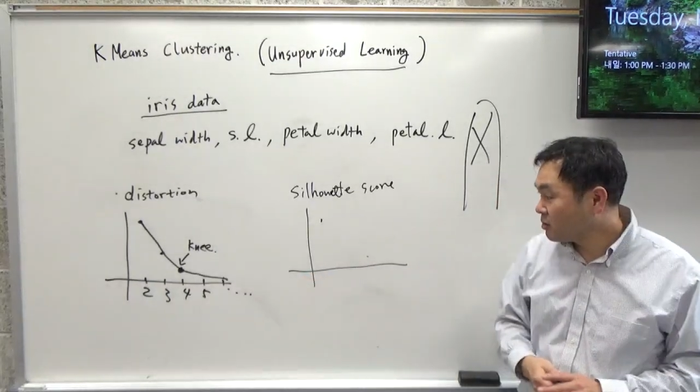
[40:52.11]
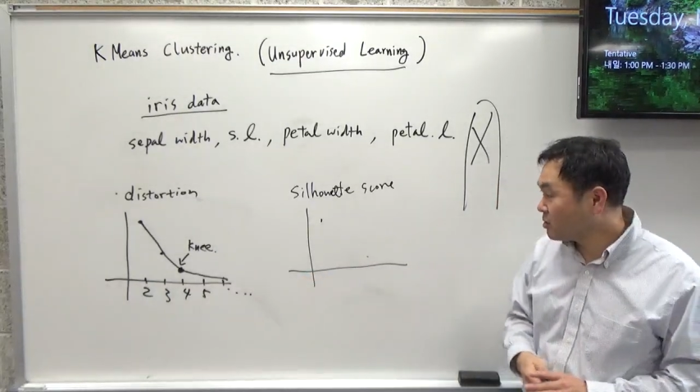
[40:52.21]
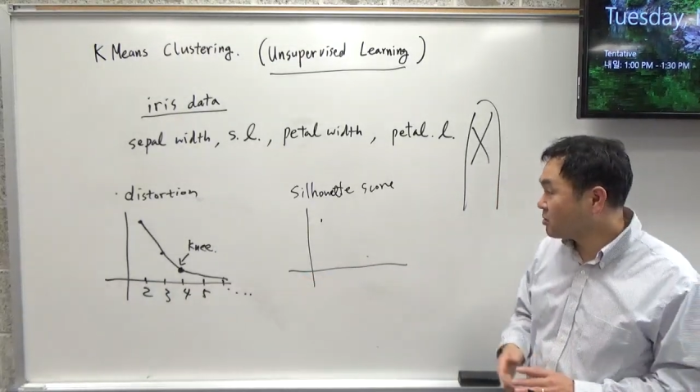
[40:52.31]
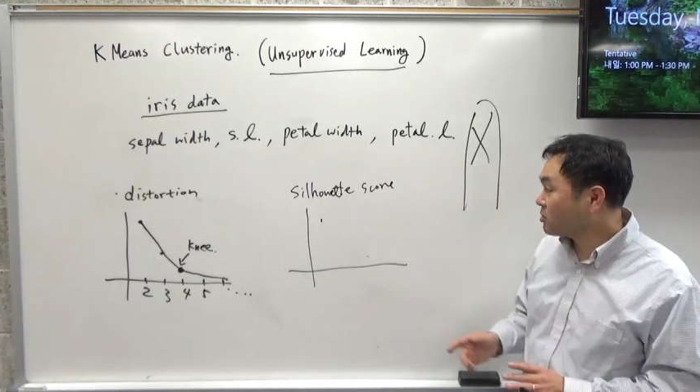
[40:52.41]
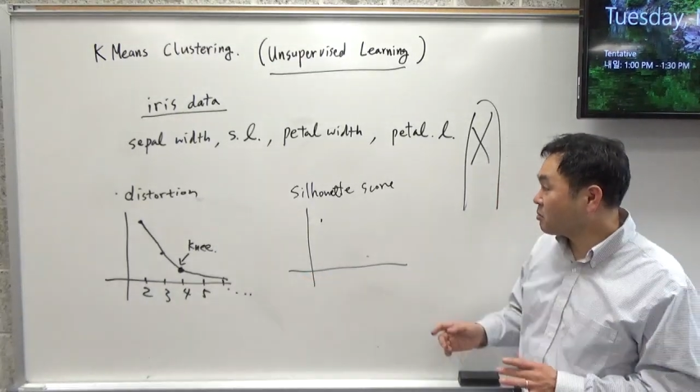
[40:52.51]

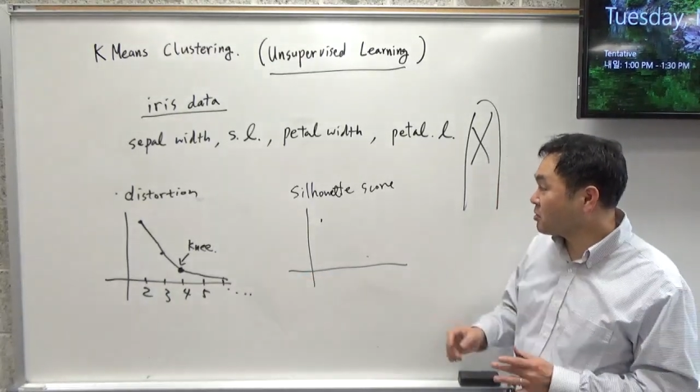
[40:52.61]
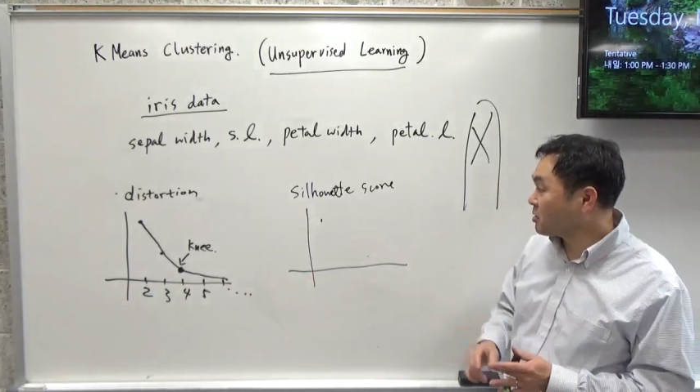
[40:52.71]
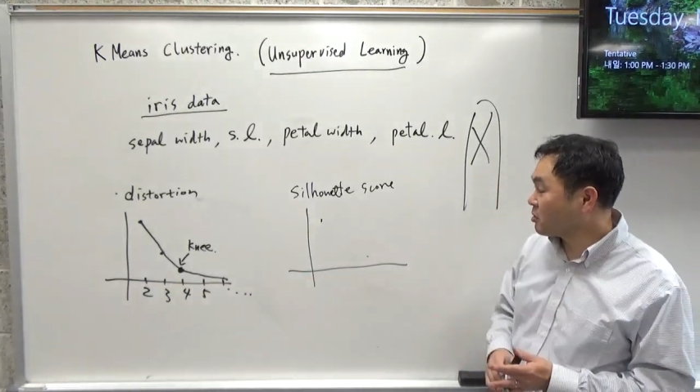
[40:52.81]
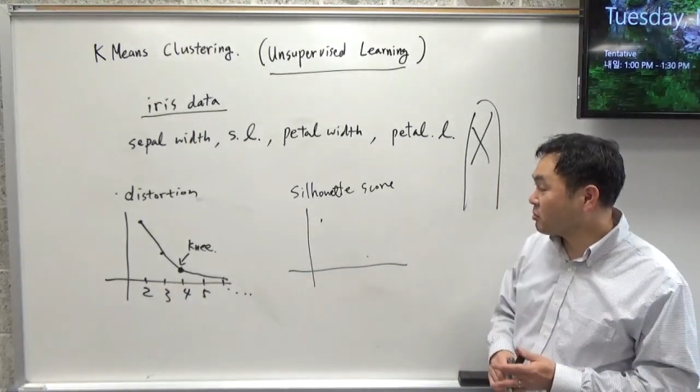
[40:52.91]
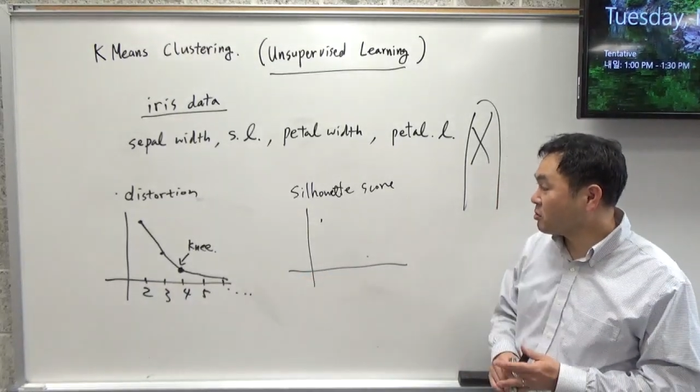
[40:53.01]
That's something
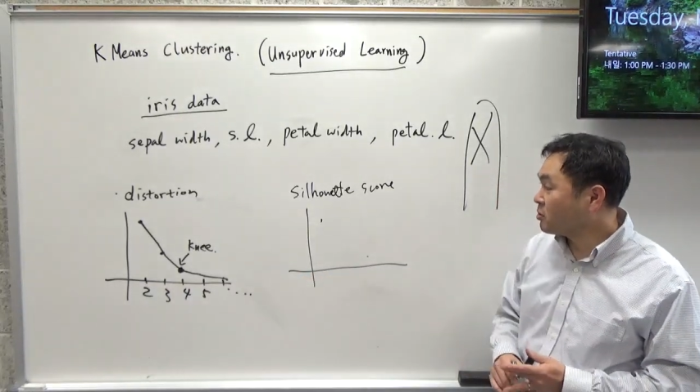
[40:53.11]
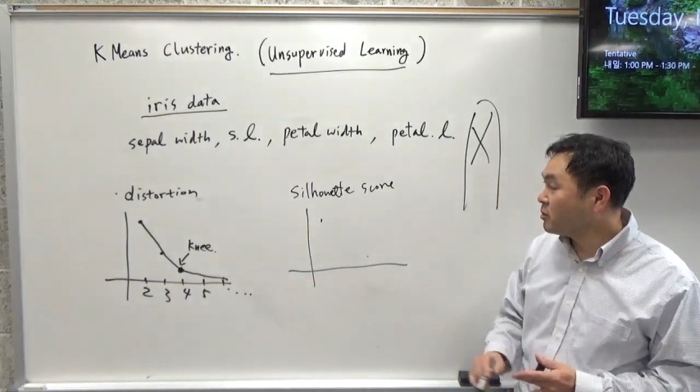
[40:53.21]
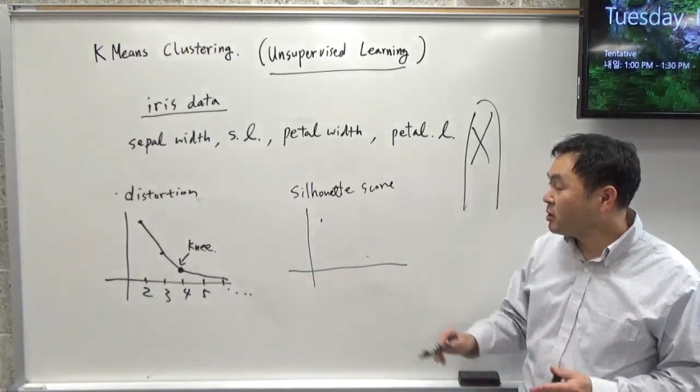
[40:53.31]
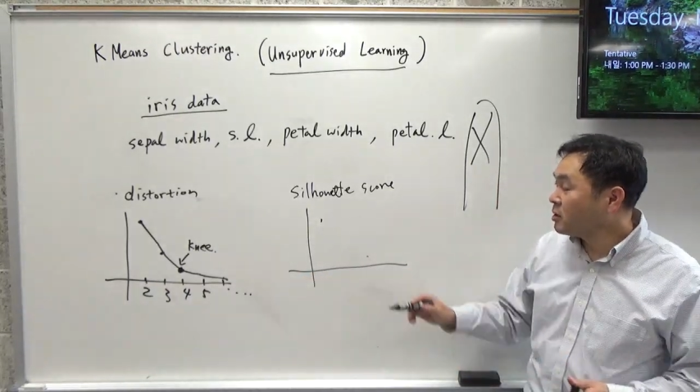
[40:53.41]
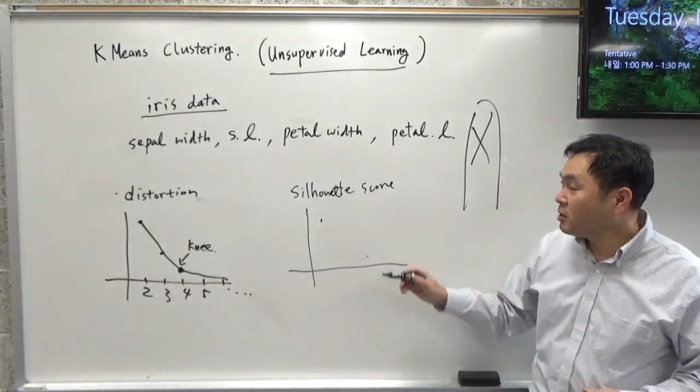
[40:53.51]
that you have to know.
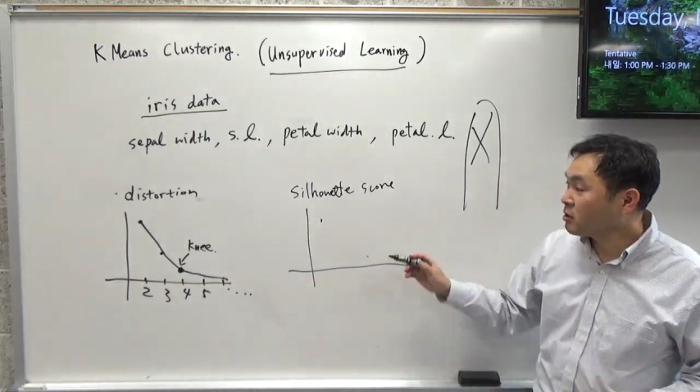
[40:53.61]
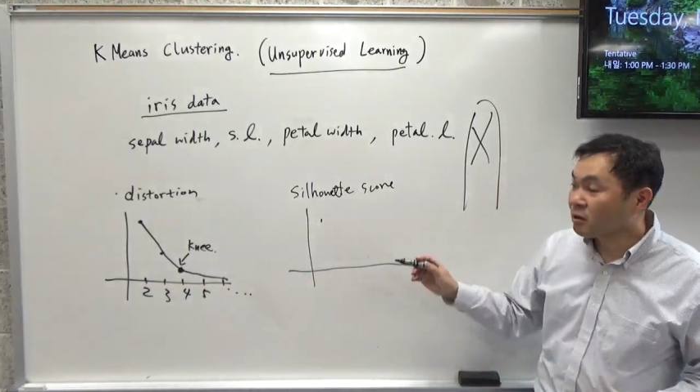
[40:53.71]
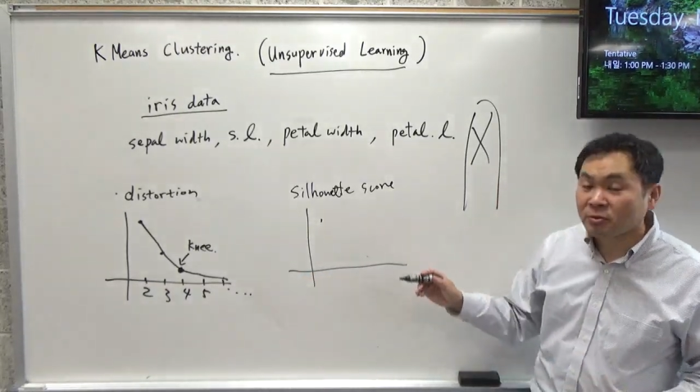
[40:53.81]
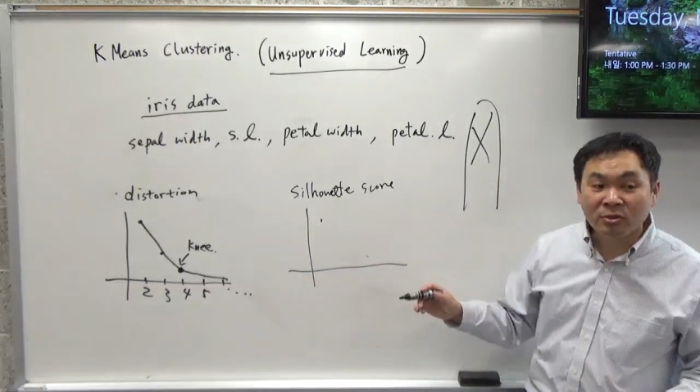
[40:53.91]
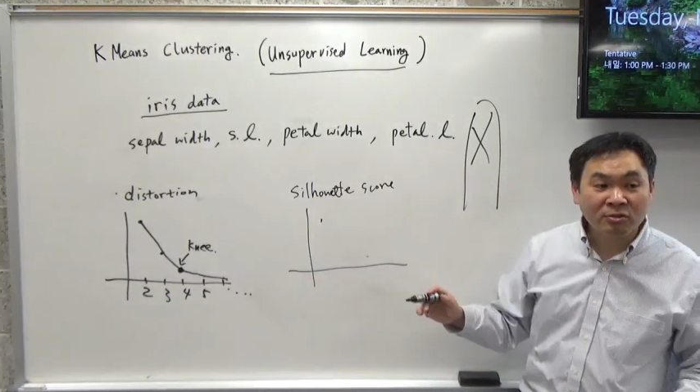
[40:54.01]
Okay,
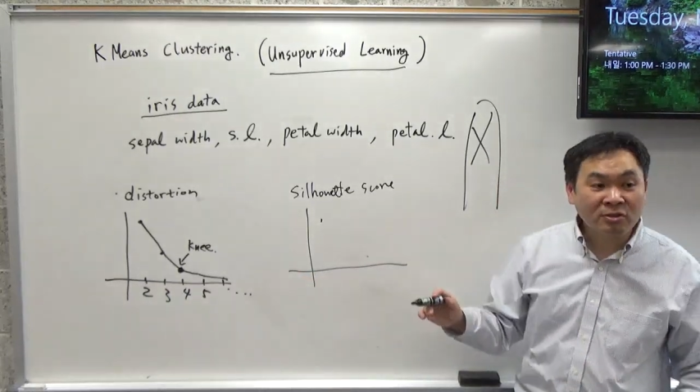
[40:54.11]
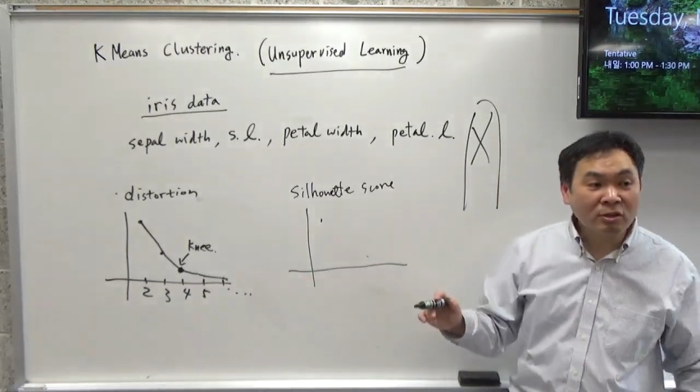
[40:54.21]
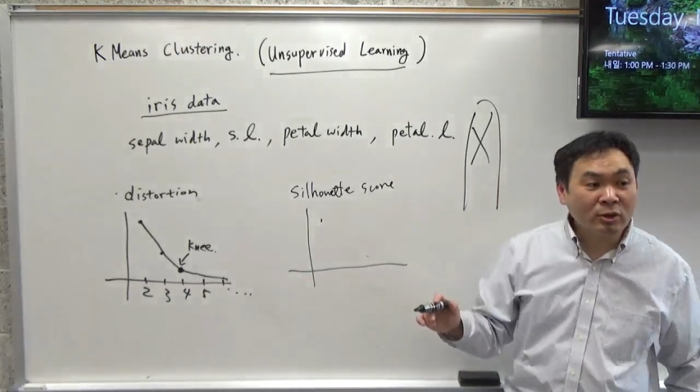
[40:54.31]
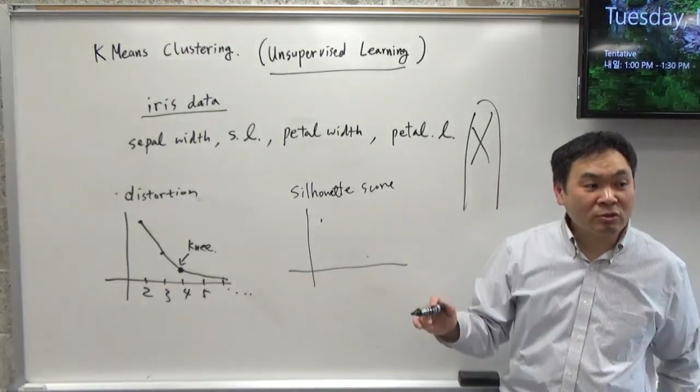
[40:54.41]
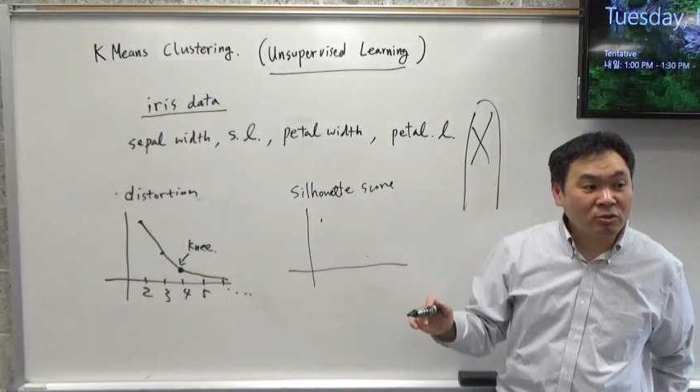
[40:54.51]
for the
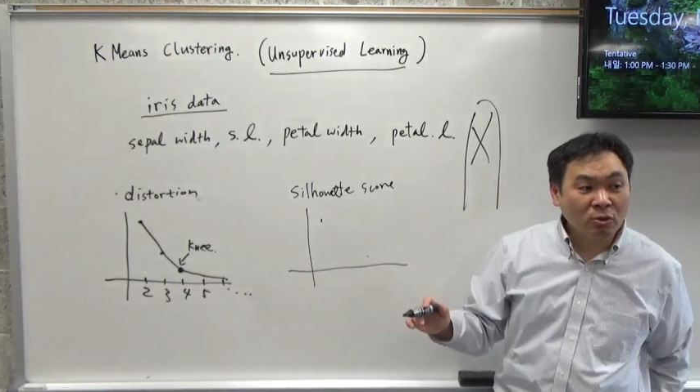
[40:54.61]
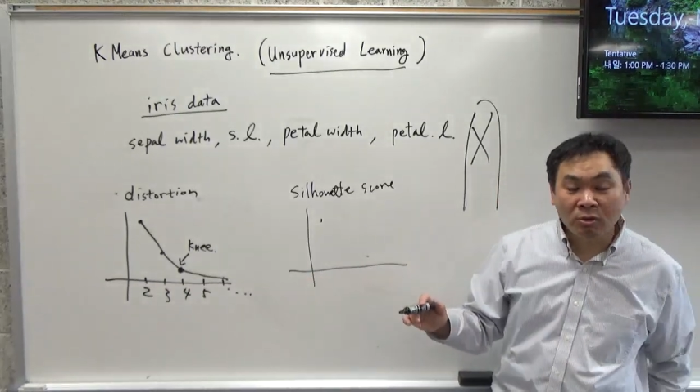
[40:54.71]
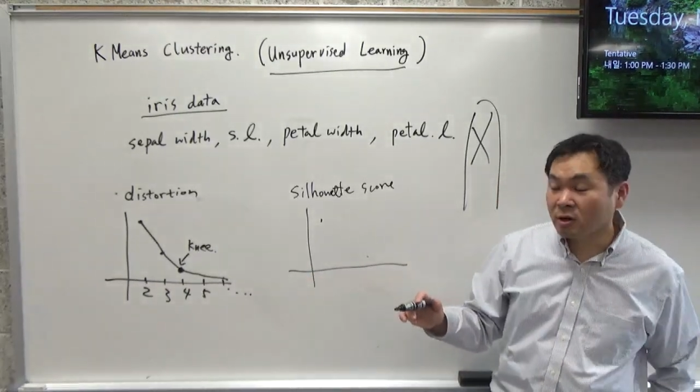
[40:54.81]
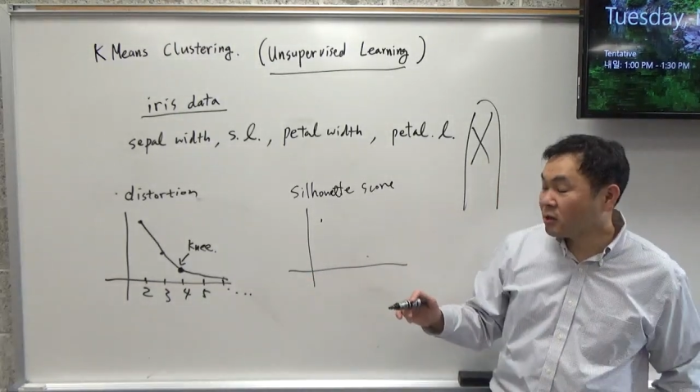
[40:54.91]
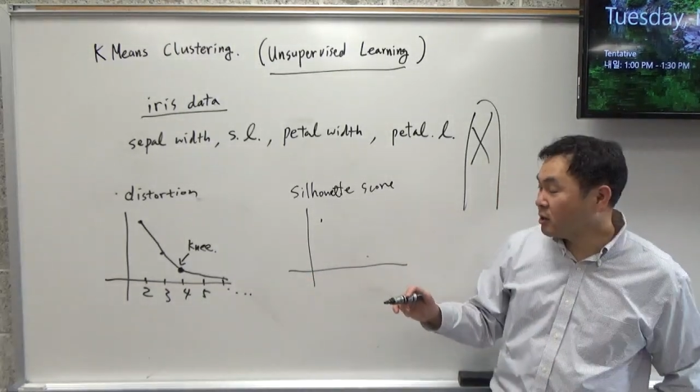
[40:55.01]
silhouette
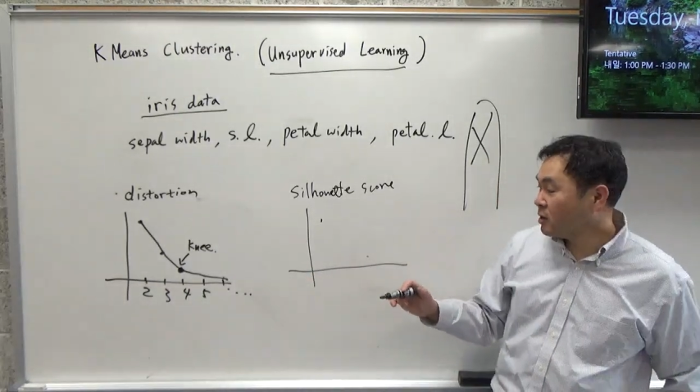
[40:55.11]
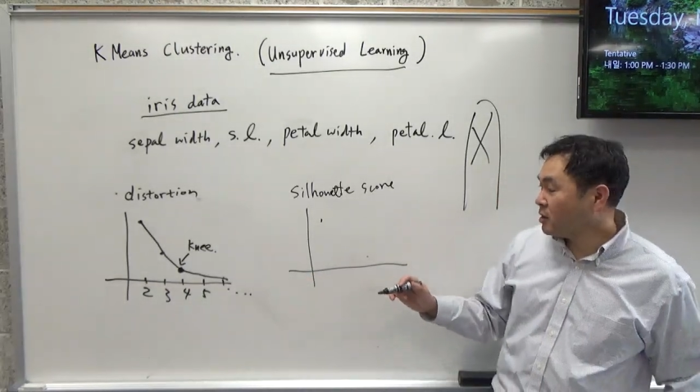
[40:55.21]
score,